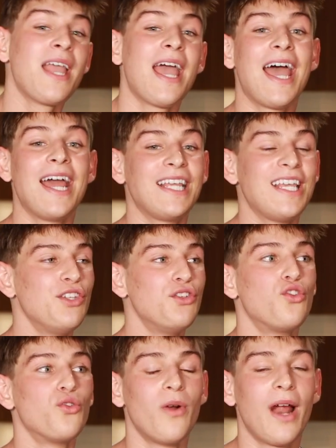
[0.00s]
And he
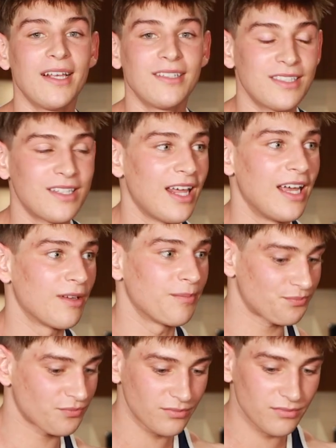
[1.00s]
dressed like,
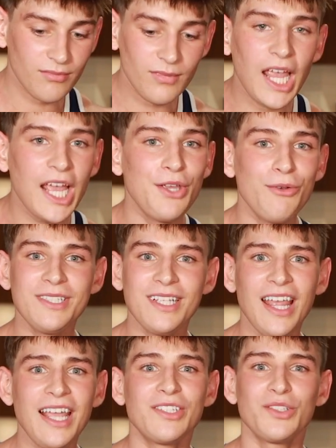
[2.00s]
he was in
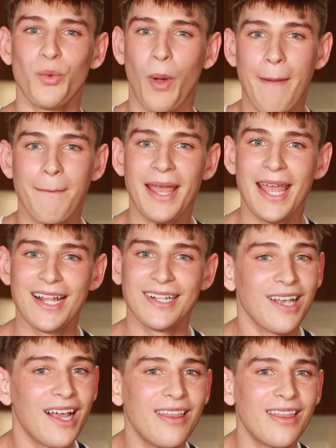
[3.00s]
like
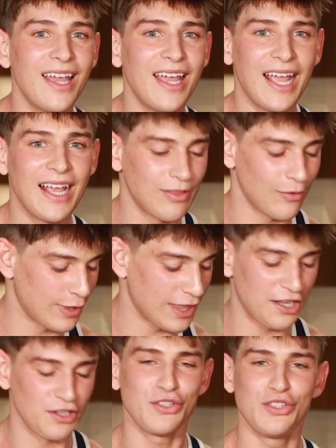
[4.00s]
sweatpants, I think, with
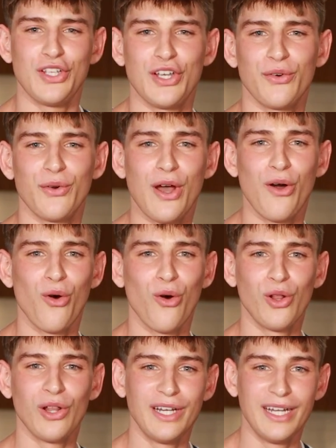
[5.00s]
like a cigarette
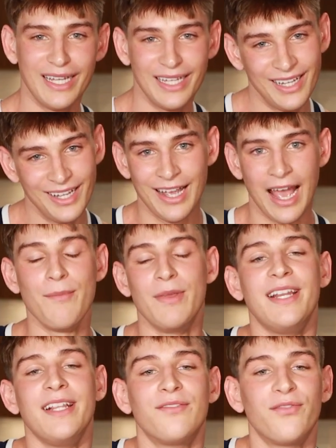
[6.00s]
hole in it. I
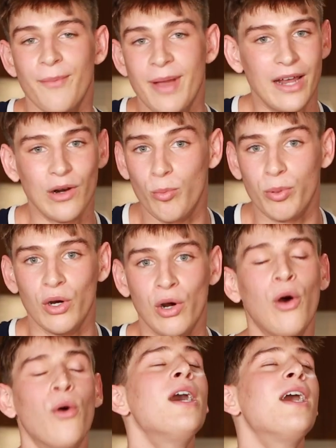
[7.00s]
mean, he's from
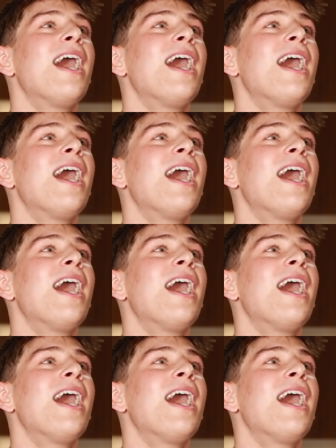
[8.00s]
Attleboro.